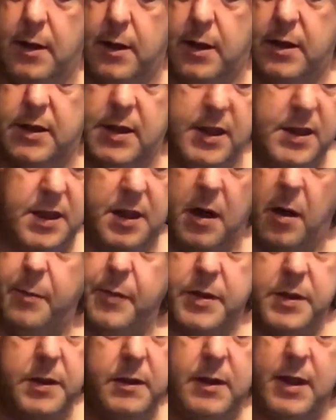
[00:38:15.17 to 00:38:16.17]
Because there's an
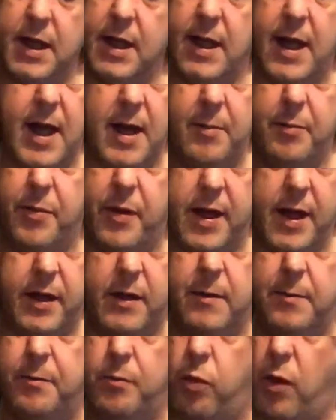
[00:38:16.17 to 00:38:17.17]
opportunity there, but it
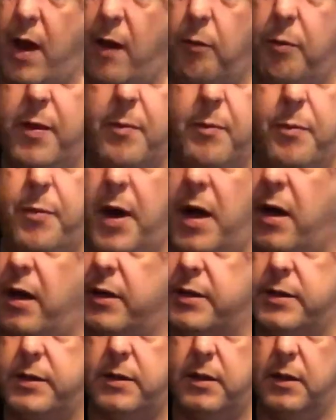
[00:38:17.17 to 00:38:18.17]
could well be
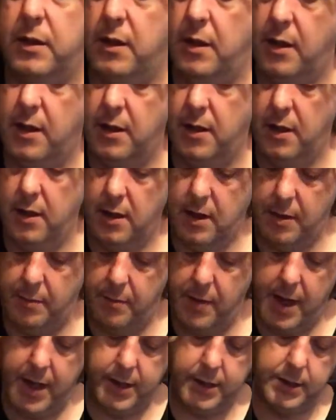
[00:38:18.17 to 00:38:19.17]
passed
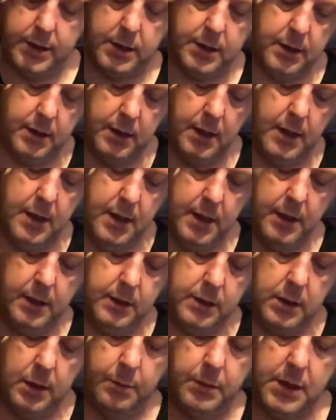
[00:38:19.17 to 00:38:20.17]
and missed.
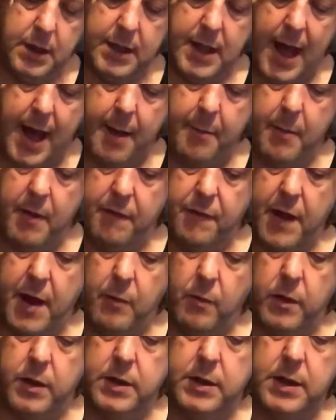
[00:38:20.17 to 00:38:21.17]
It's up to them if
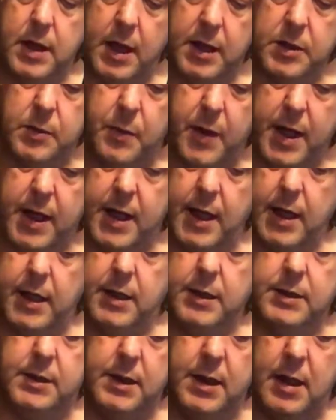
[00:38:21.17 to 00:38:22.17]
they want to start speaking,
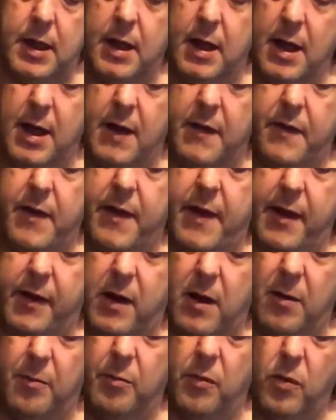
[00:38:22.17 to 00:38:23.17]
because they've
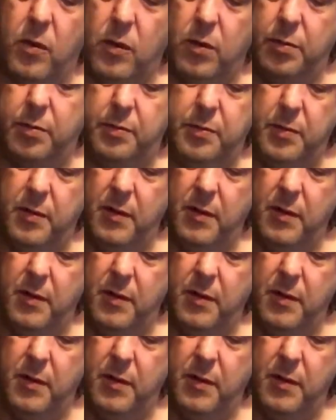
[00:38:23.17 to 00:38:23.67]
got more